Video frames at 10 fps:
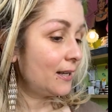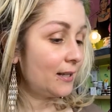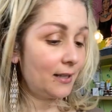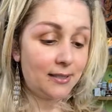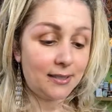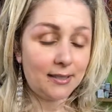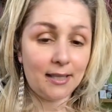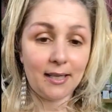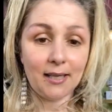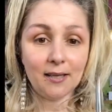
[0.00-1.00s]
Let's
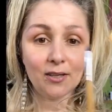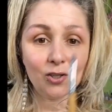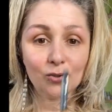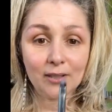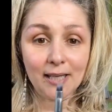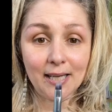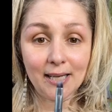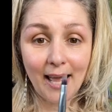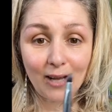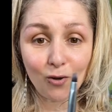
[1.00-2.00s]
see. You'll need an
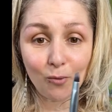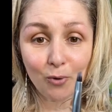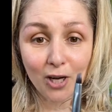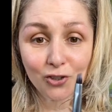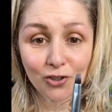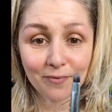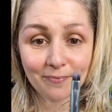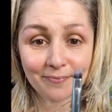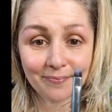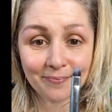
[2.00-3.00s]
angle brush.
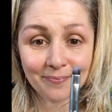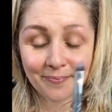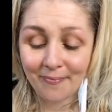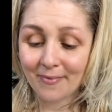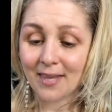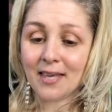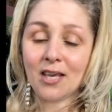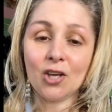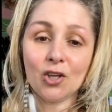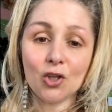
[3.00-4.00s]

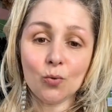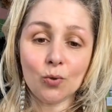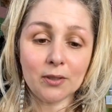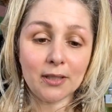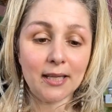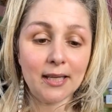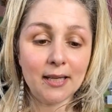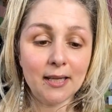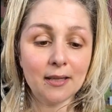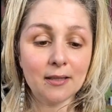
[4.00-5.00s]
You will
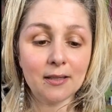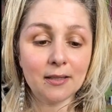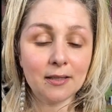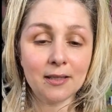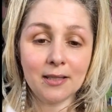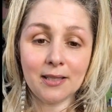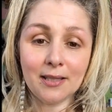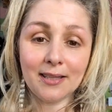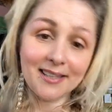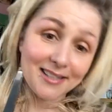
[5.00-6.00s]
need
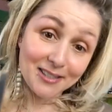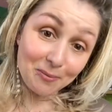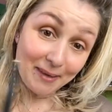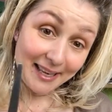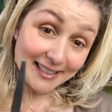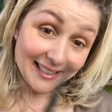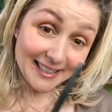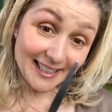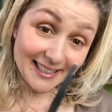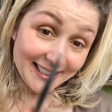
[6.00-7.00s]
some handy
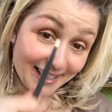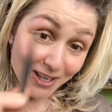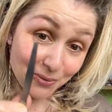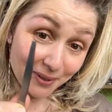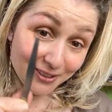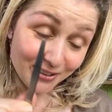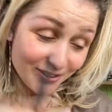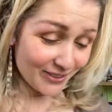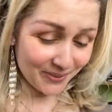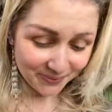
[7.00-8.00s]
dandy
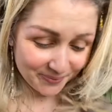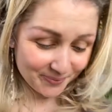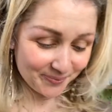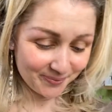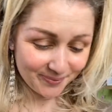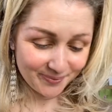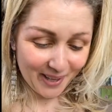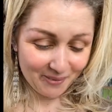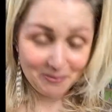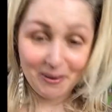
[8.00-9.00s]
tweezers.
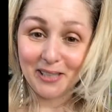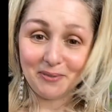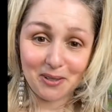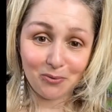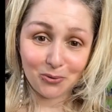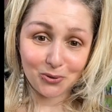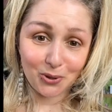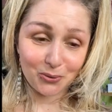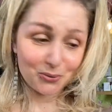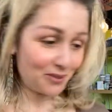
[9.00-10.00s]
It reminds me of Blue's
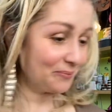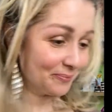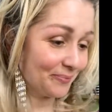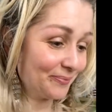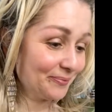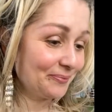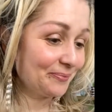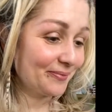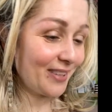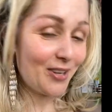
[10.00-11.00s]
Clues.
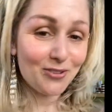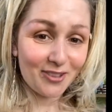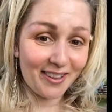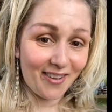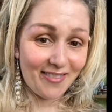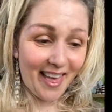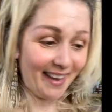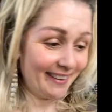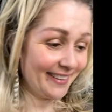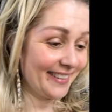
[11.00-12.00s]
I used to love that
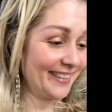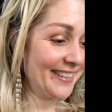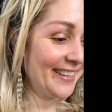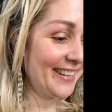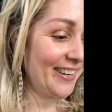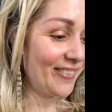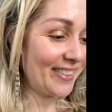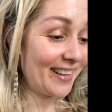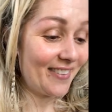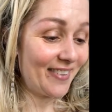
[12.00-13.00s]
with
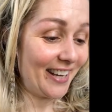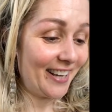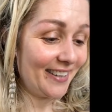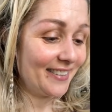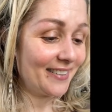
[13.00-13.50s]
Olivia.